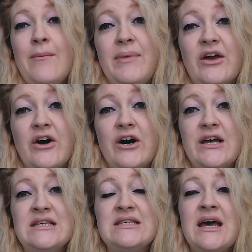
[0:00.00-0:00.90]

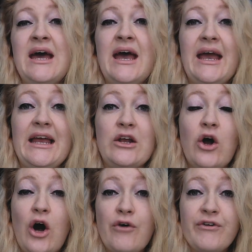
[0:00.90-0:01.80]
because it
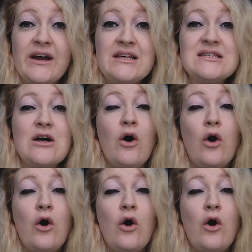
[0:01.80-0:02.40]
covers